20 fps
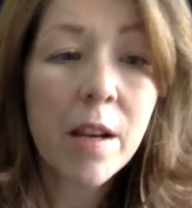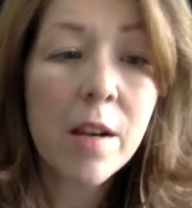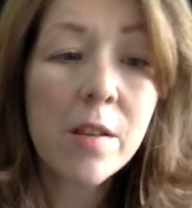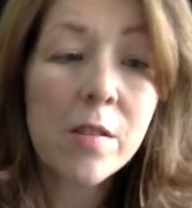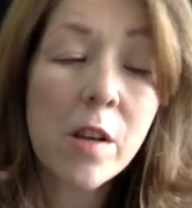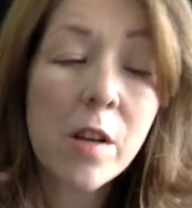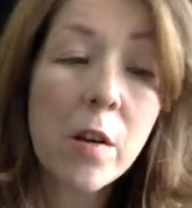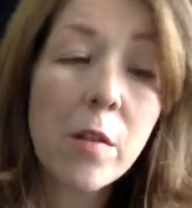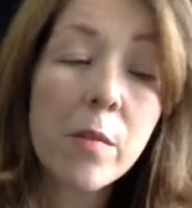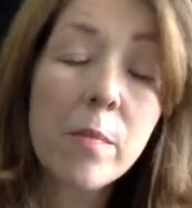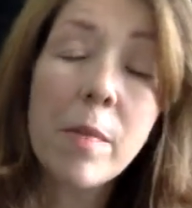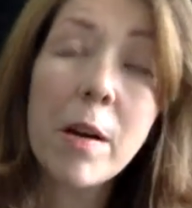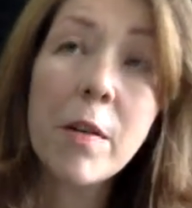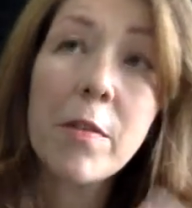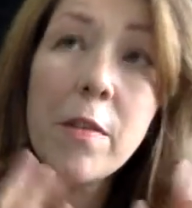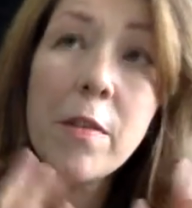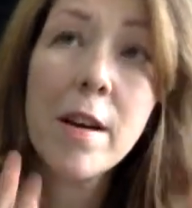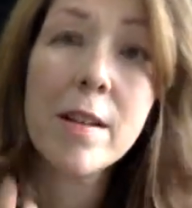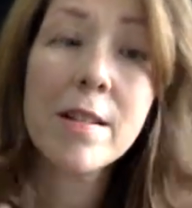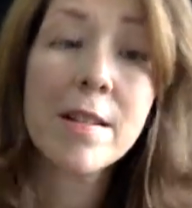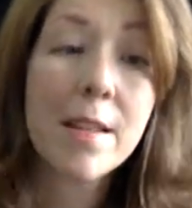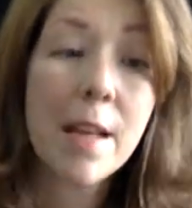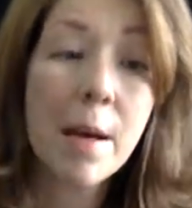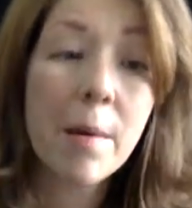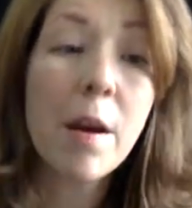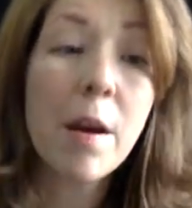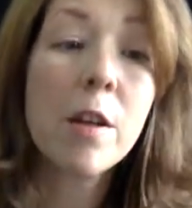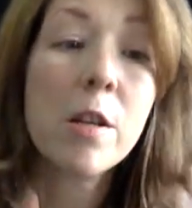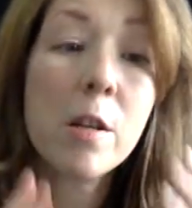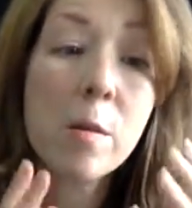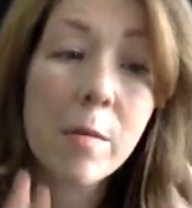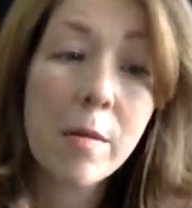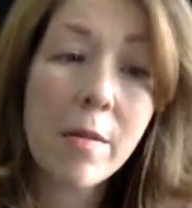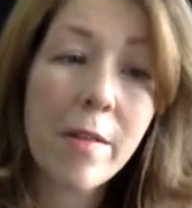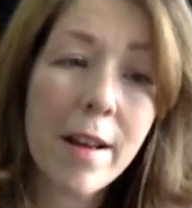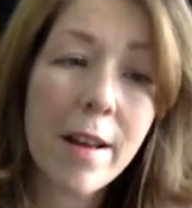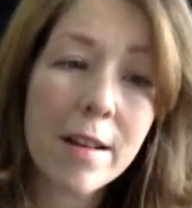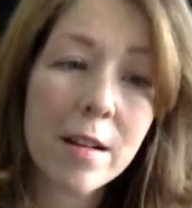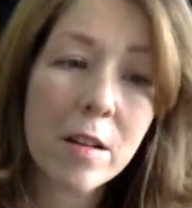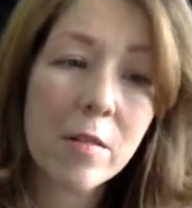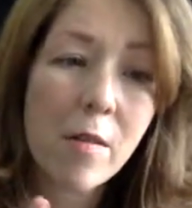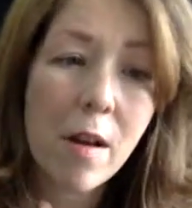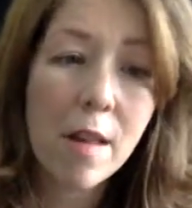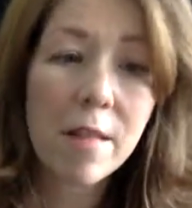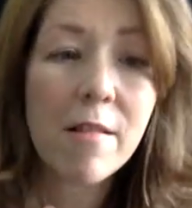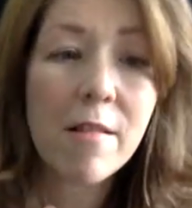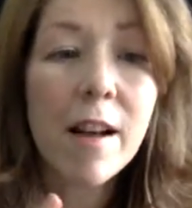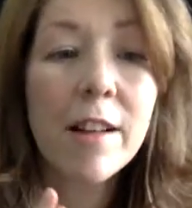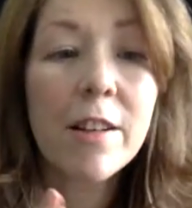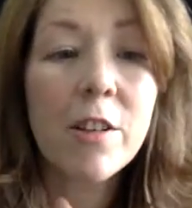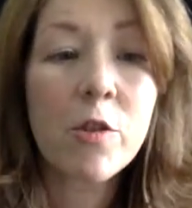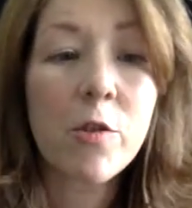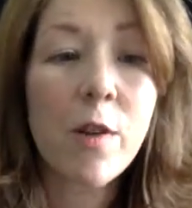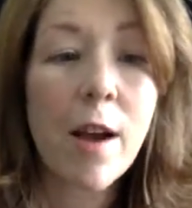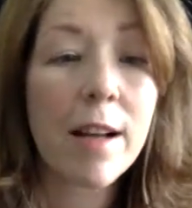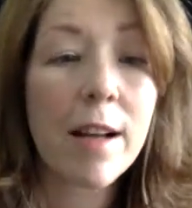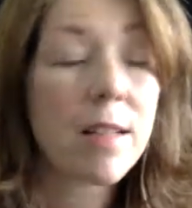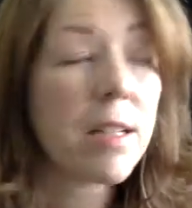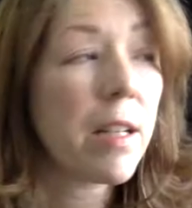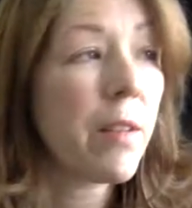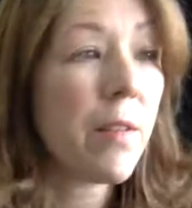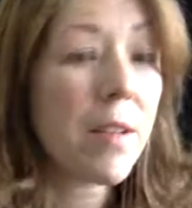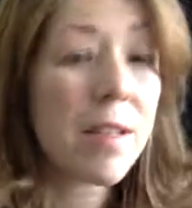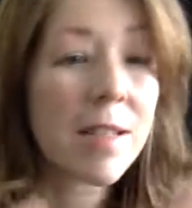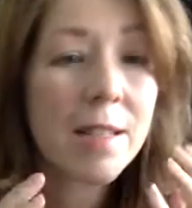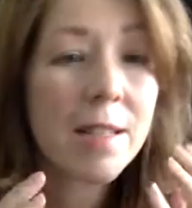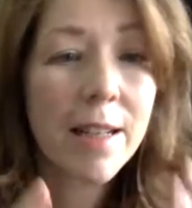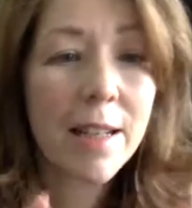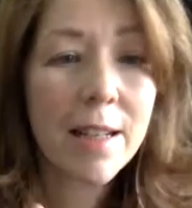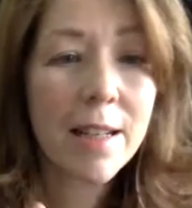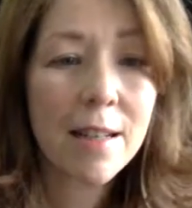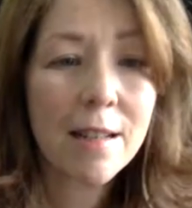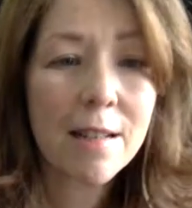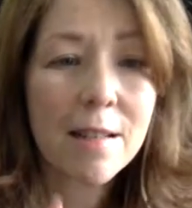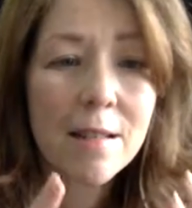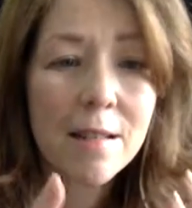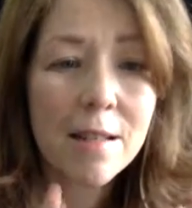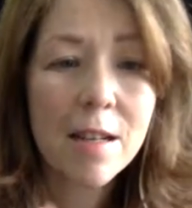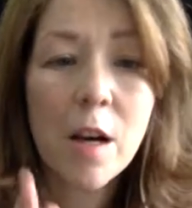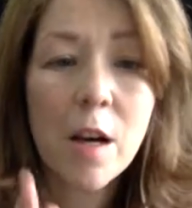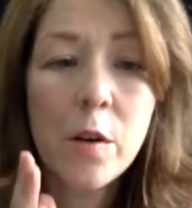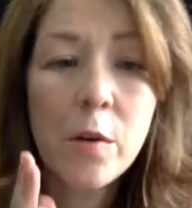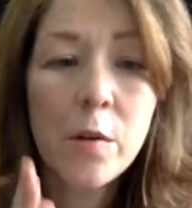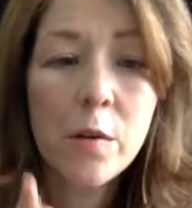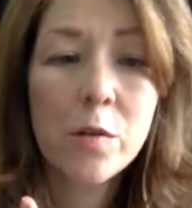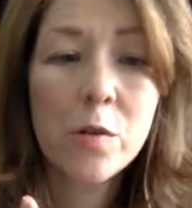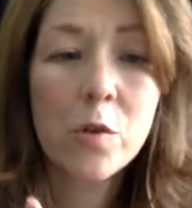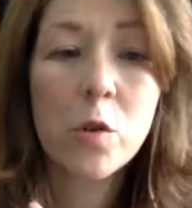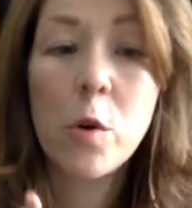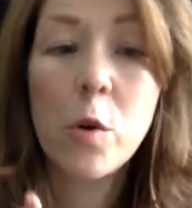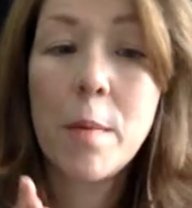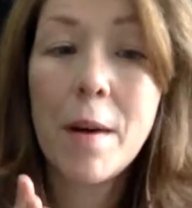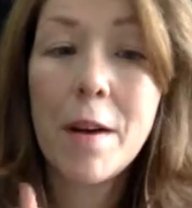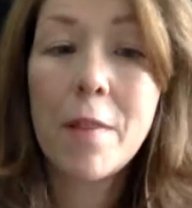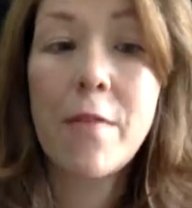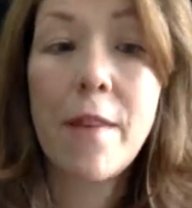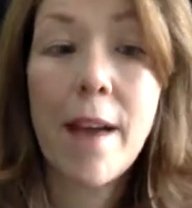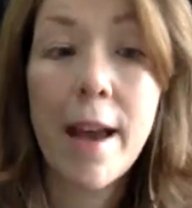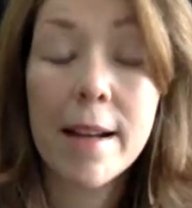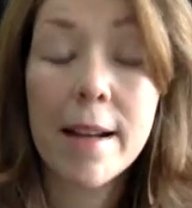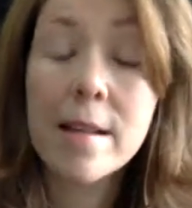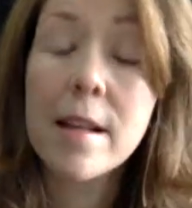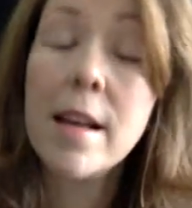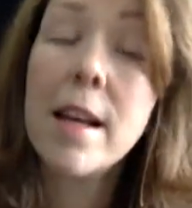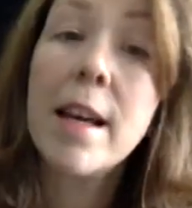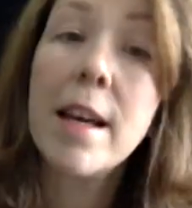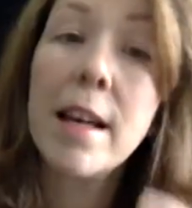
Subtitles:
So my first tip to prevent a rather unattractive skin snowstorm effect,